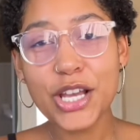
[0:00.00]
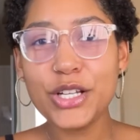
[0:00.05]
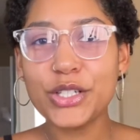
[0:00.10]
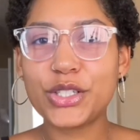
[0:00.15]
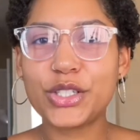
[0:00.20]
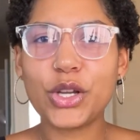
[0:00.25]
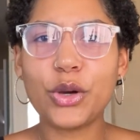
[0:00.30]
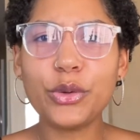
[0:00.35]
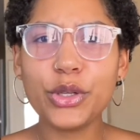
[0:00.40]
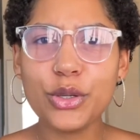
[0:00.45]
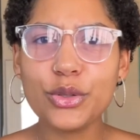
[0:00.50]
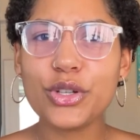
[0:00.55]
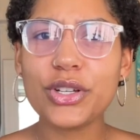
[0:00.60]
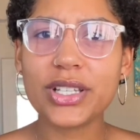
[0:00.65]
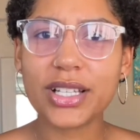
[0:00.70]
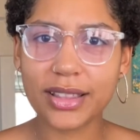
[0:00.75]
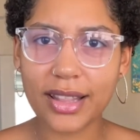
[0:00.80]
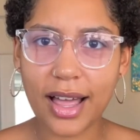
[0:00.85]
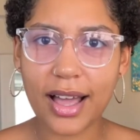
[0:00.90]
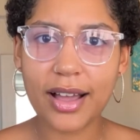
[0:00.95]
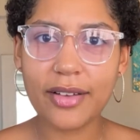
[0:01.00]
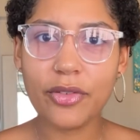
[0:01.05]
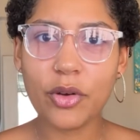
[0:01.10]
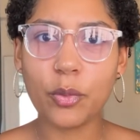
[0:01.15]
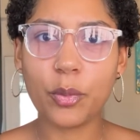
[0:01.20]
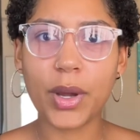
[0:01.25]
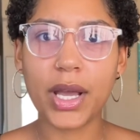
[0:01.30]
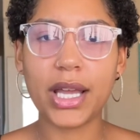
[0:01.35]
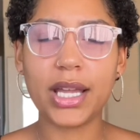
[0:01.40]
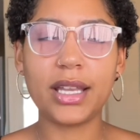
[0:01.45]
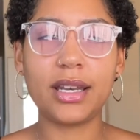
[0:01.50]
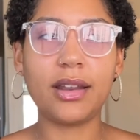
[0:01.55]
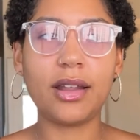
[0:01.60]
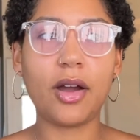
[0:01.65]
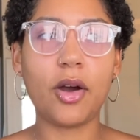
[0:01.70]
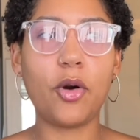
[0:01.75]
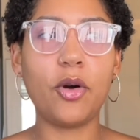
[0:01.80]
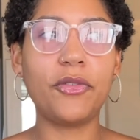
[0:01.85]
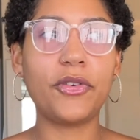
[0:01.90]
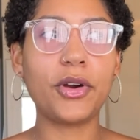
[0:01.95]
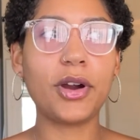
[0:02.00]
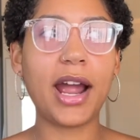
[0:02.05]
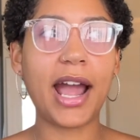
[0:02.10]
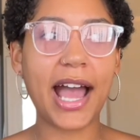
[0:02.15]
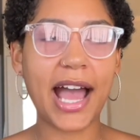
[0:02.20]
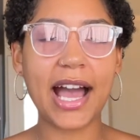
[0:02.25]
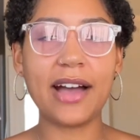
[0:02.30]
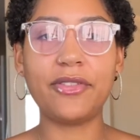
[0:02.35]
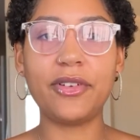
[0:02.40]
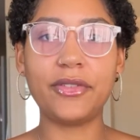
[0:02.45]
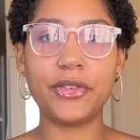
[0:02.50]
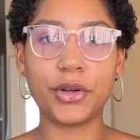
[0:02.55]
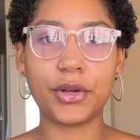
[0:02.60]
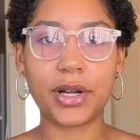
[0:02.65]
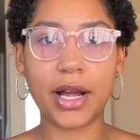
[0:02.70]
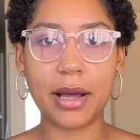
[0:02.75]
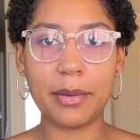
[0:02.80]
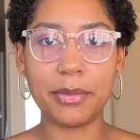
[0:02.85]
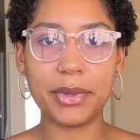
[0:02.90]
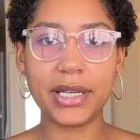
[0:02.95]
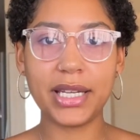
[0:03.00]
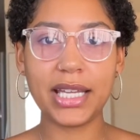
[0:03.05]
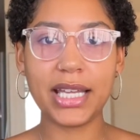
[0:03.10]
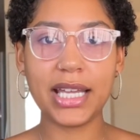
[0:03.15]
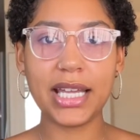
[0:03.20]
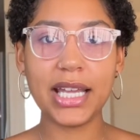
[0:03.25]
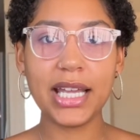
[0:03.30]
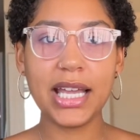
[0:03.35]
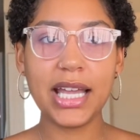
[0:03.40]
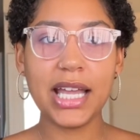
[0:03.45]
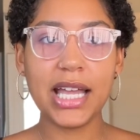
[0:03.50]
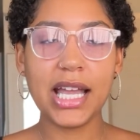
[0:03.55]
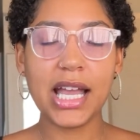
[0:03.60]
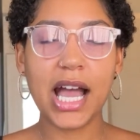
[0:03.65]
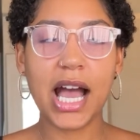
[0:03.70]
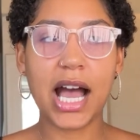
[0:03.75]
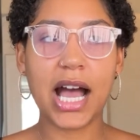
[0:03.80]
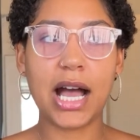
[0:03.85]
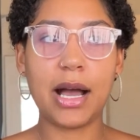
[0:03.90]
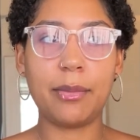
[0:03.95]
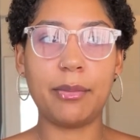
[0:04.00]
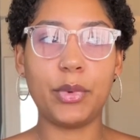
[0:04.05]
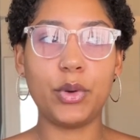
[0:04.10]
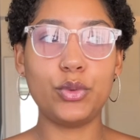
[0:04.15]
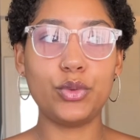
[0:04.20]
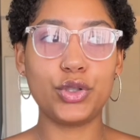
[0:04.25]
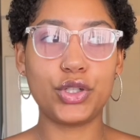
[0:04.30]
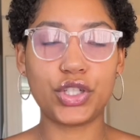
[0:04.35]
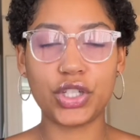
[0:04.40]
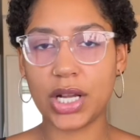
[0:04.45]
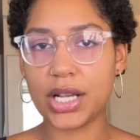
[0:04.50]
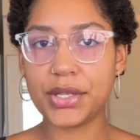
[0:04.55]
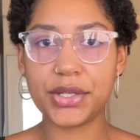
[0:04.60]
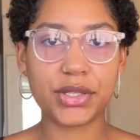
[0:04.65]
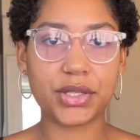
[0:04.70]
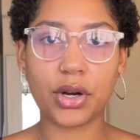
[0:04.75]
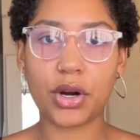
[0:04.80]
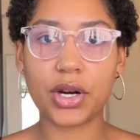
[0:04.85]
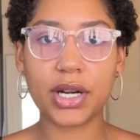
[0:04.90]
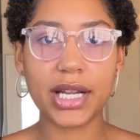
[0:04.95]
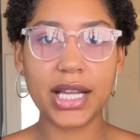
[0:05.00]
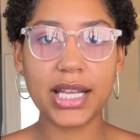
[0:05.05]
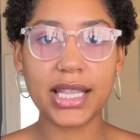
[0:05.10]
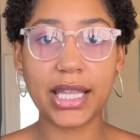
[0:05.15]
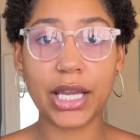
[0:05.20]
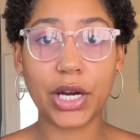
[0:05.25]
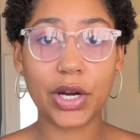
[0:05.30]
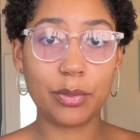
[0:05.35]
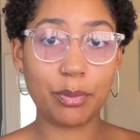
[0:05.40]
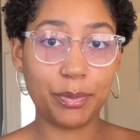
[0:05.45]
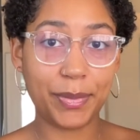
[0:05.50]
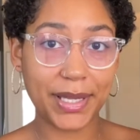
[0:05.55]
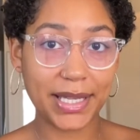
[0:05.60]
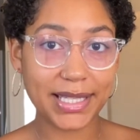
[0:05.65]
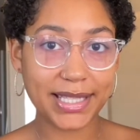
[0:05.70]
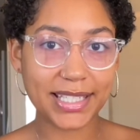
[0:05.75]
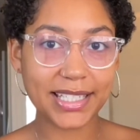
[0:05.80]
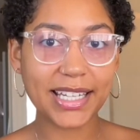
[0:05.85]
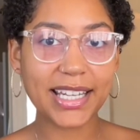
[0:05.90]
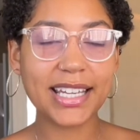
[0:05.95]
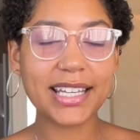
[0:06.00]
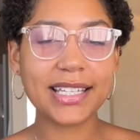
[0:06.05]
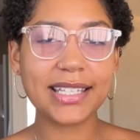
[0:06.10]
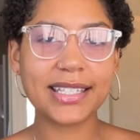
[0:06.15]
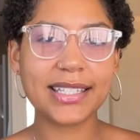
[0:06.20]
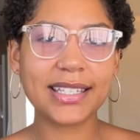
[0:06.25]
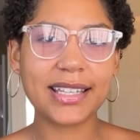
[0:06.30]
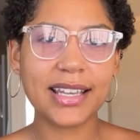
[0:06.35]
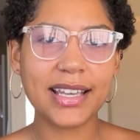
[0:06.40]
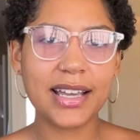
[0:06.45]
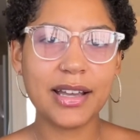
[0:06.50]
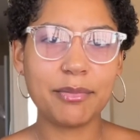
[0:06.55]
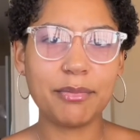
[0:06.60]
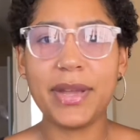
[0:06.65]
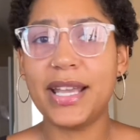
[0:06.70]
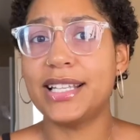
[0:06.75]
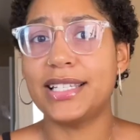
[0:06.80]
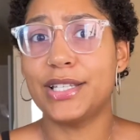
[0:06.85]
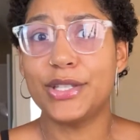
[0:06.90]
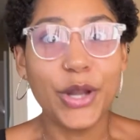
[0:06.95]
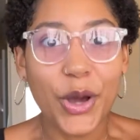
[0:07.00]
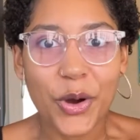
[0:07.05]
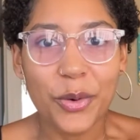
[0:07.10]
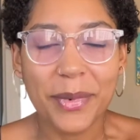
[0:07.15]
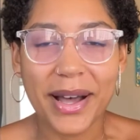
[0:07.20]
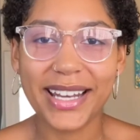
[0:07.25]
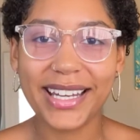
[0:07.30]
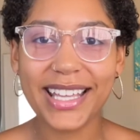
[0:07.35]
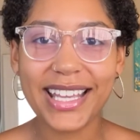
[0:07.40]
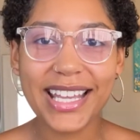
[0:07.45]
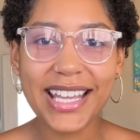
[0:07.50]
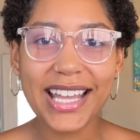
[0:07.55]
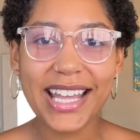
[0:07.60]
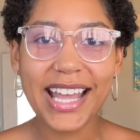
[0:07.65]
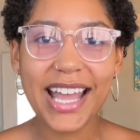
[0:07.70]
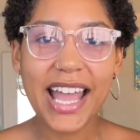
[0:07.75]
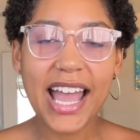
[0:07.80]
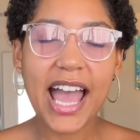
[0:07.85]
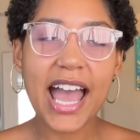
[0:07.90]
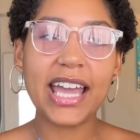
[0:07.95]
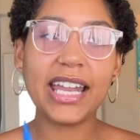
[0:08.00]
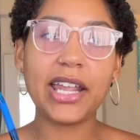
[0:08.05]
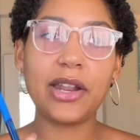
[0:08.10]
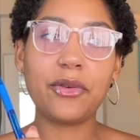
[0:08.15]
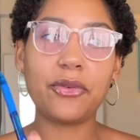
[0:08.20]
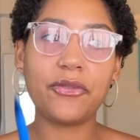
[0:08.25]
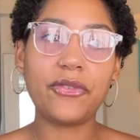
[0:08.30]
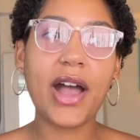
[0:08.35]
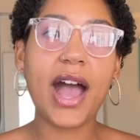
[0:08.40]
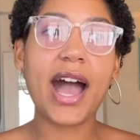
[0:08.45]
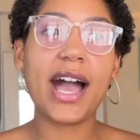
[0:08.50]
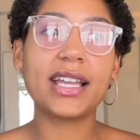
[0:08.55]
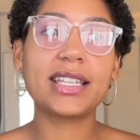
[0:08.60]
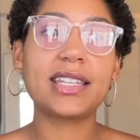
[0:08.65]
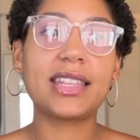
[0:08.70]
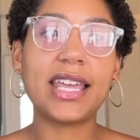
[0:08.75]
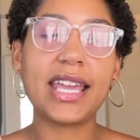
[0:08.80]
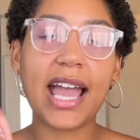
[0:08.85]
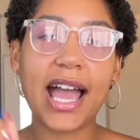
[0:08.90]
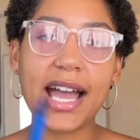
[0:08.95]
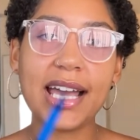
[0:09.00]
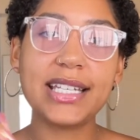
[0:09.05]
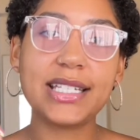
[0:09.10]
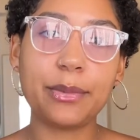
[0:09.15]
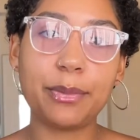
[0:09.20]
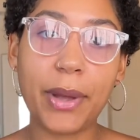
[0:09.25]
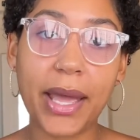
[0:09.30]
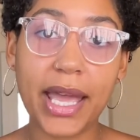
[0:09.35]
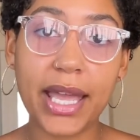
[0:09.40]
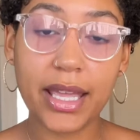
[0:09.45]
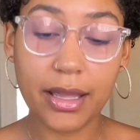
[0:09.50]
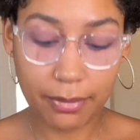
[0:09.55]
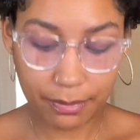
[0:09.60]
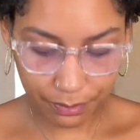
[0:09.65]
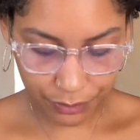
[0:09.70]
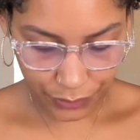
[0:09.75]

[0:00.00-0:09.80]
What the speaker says: Don't you just love when over half of your company who just started their business makes no money? And in fact, they had to pay,